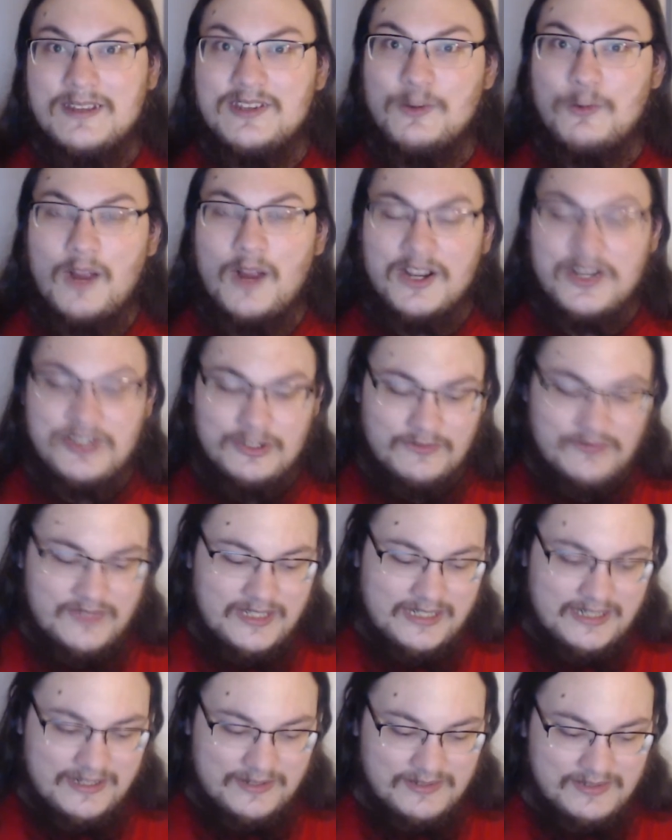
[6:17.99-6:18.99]
to watch your
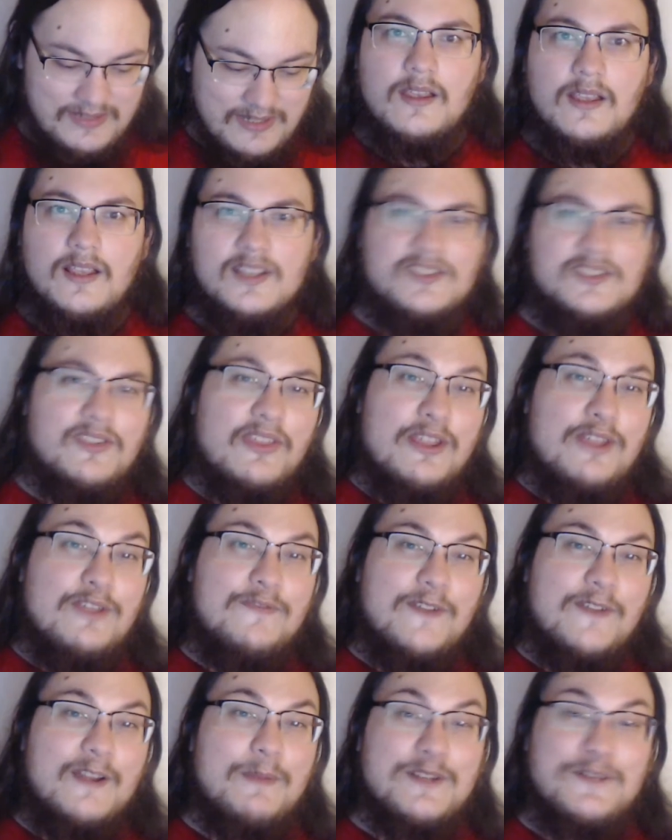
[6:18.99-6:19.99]
videos. So thank
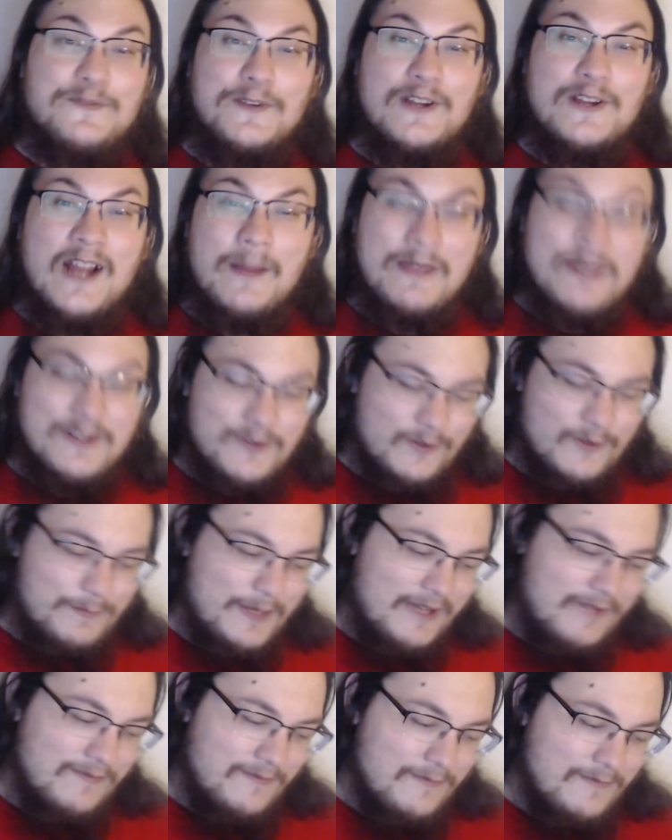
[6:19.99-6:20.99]
you very much for your comment,
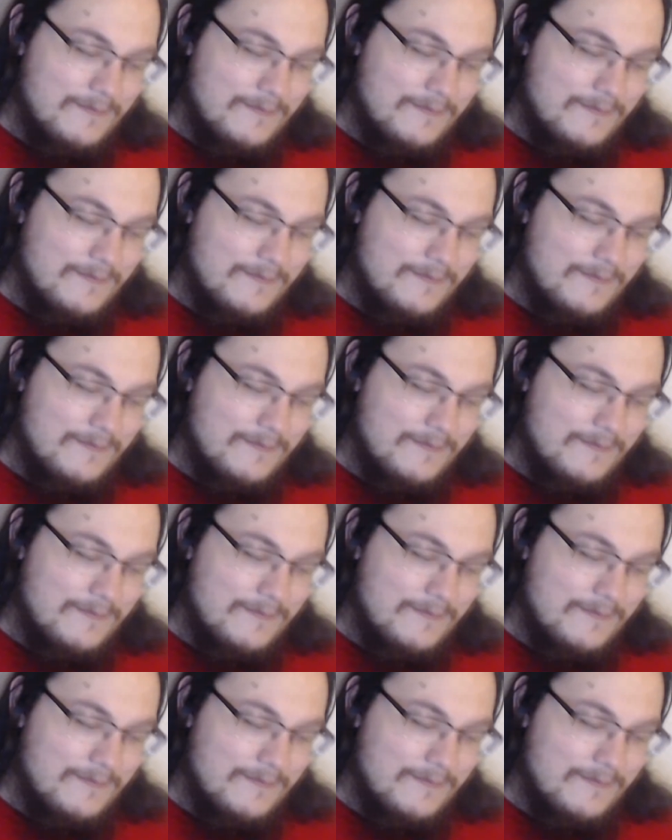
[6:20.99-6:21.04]
Corn Puff.